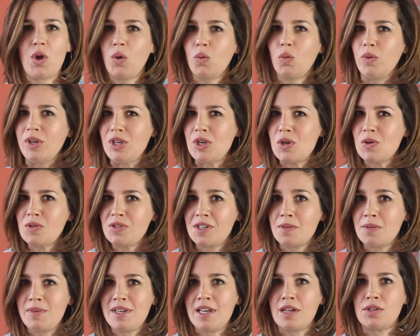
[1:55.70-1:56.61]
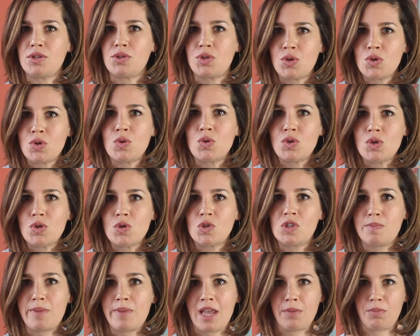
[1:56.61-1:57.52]
We used to be a
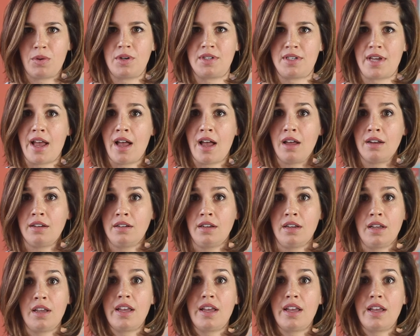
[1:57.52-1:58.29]
2-newspaper town,